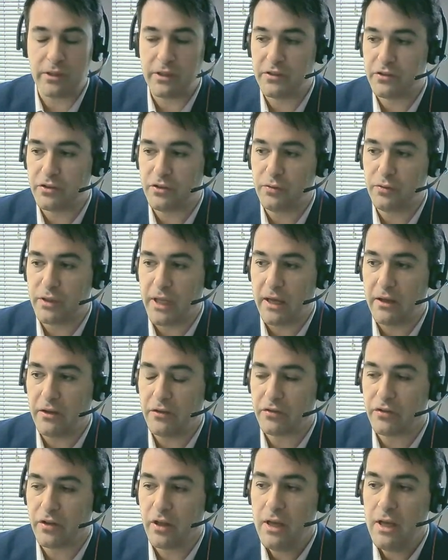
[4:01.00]
during these 2
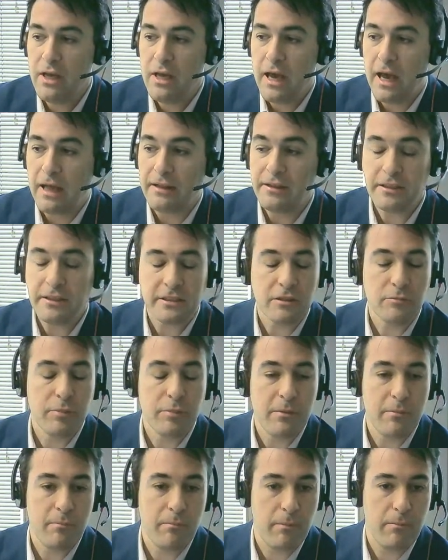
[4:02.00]
days, and this can
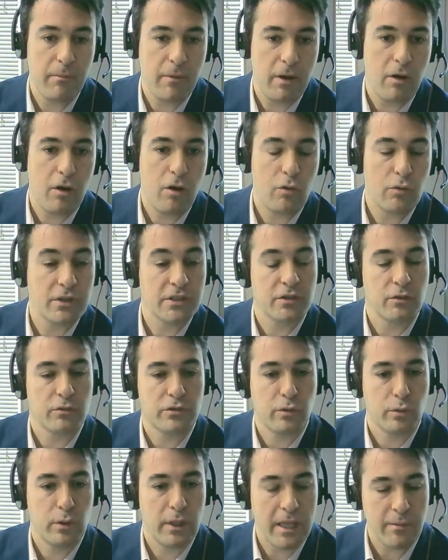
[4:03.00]
be
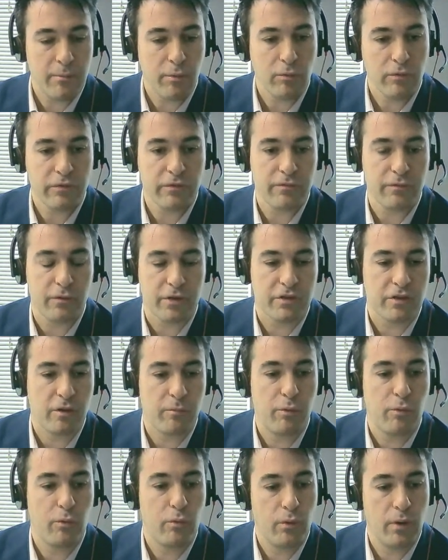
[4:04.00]
horizontal labels, for
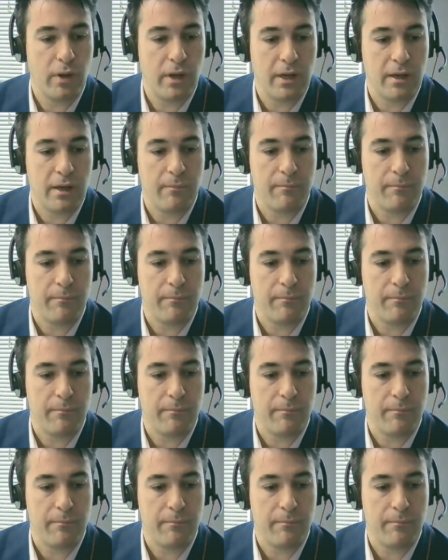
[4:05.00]
example,